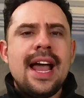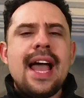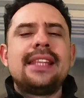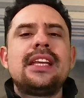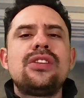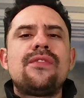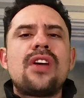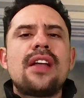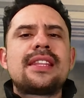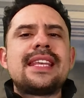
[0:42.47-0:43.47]
and then you've
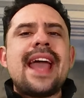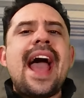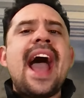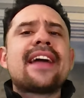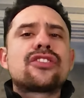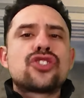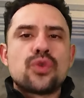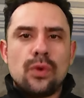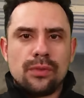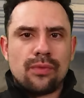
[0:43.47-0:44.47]
got the
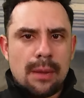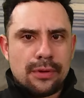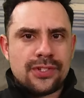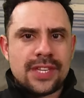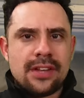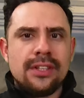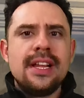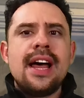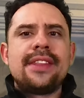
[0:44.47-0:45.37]
actual rubber seal